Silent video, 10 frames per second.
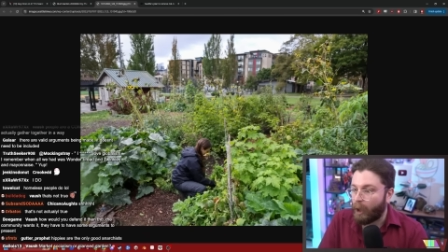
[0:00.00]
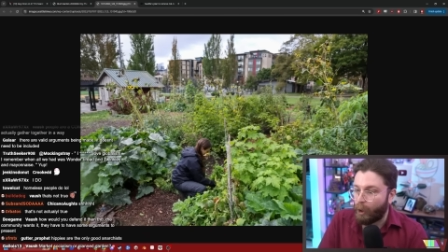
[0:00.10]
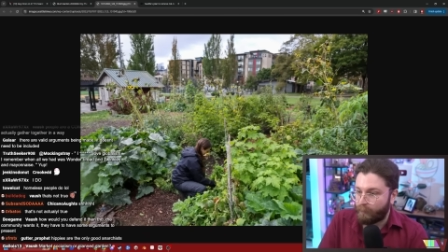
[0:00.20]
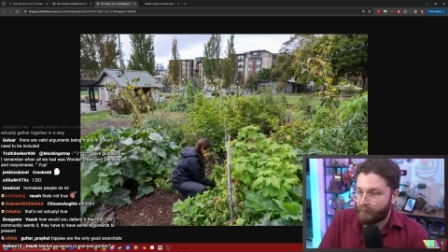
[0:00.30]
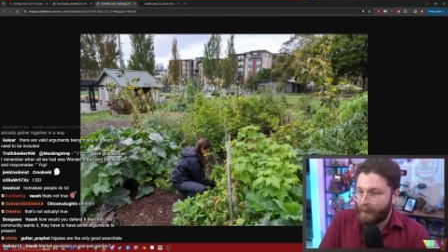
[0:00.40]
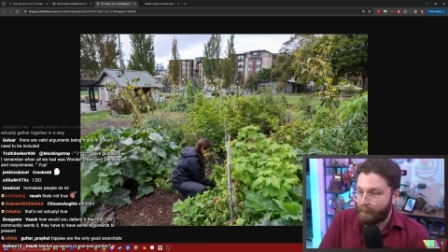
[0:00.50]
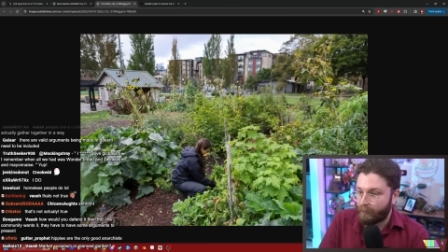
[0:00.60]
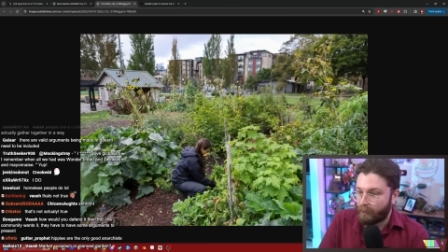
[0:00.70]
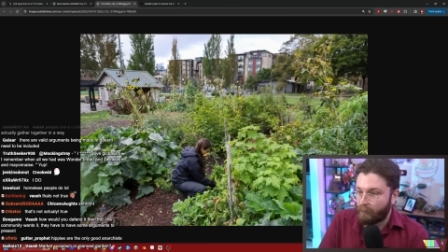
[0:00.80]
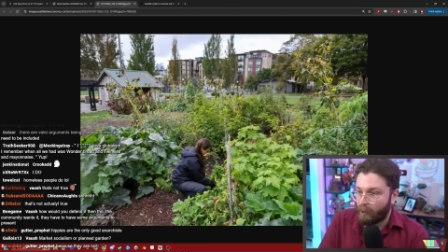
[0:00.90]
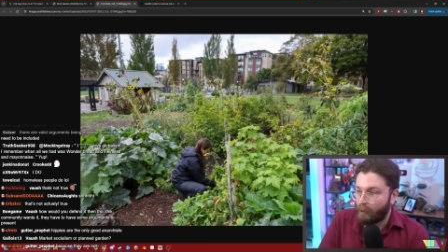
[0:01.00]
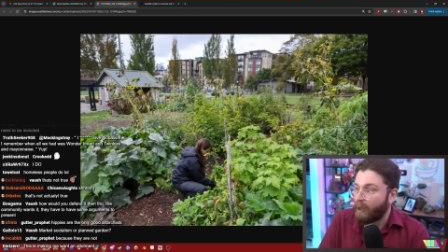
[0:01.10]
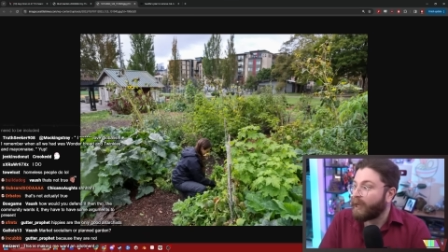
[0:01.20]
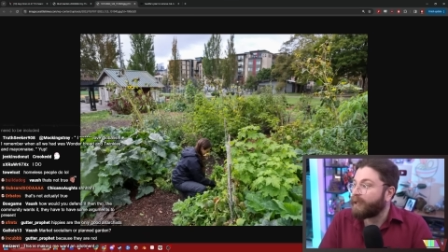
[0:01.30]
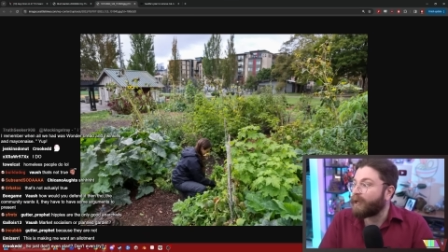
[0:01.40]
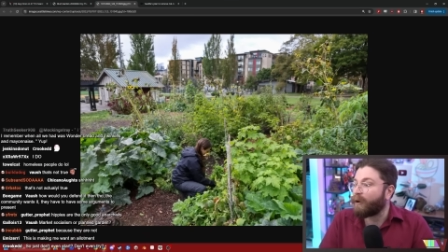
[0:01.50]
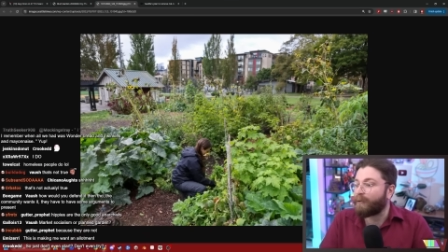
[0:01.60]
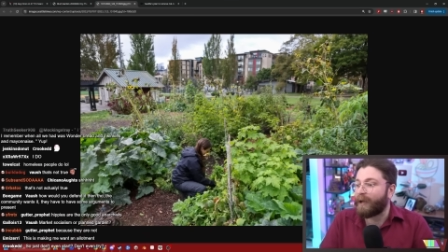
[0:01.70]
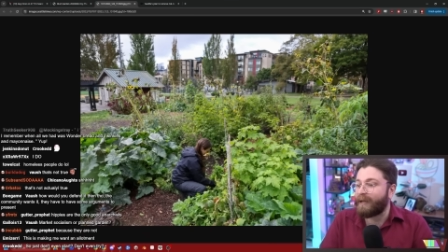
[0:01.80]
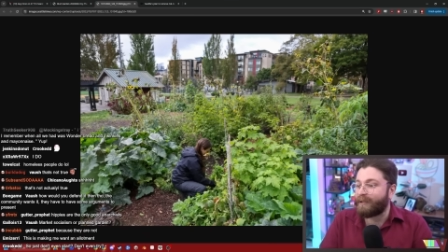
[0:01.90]
Homeless people do, lol. No,
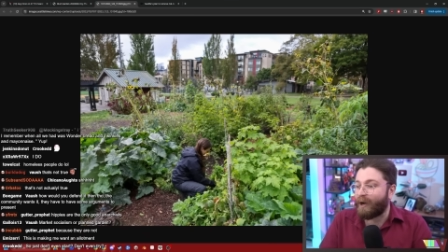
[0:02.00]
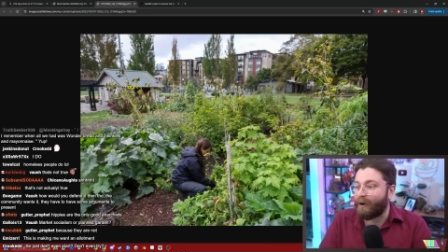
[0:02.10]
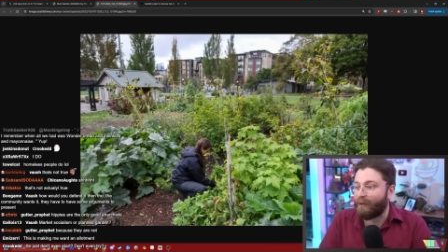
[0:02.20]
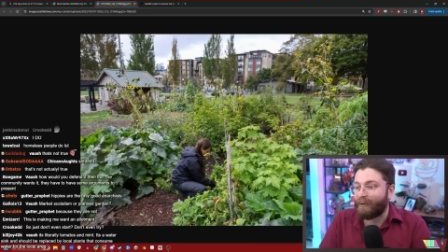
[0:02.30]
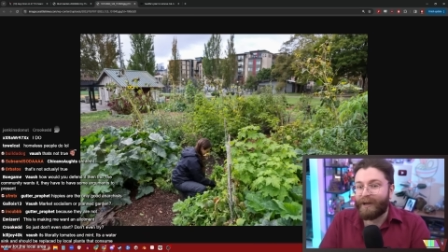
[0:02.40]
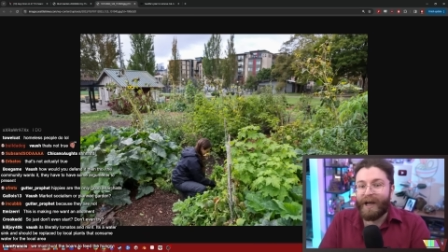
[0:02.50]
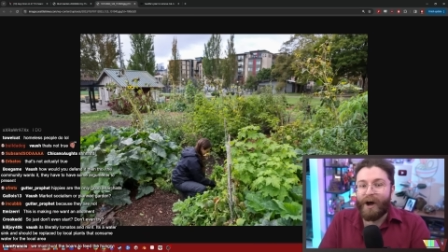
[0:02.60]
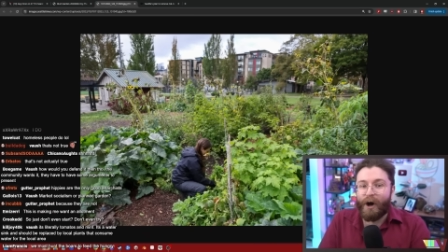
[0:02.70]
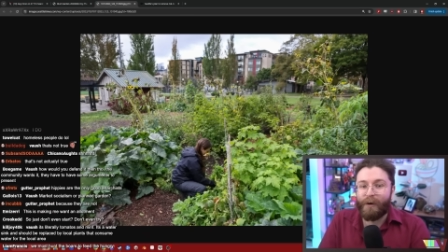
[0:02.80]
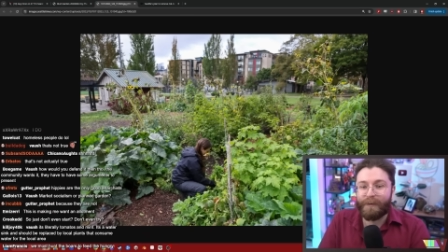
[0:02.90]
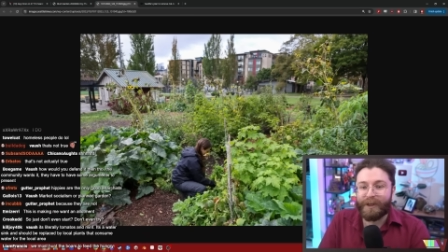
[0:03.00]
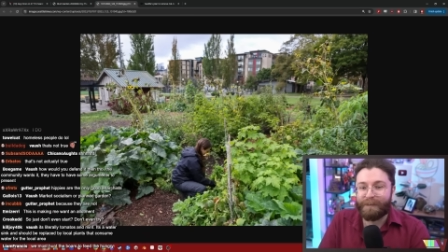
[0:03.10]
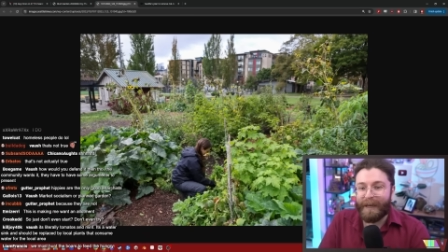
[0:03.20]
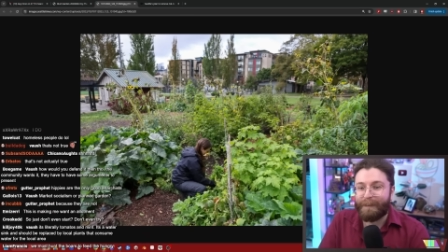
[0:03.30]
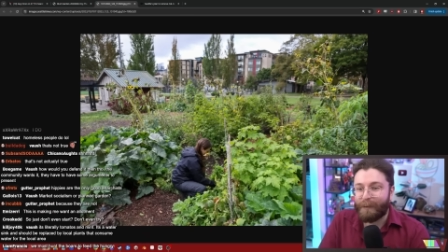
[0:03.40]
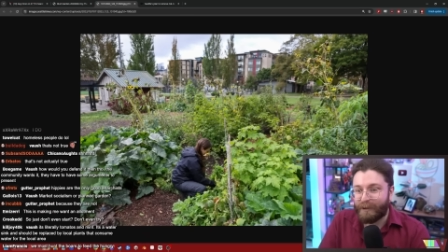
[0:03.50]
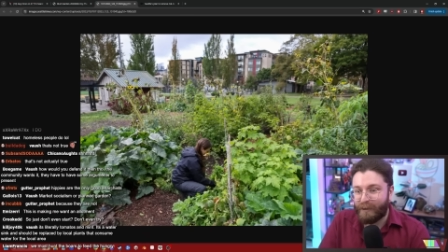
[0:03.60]
they don't! Homeless people do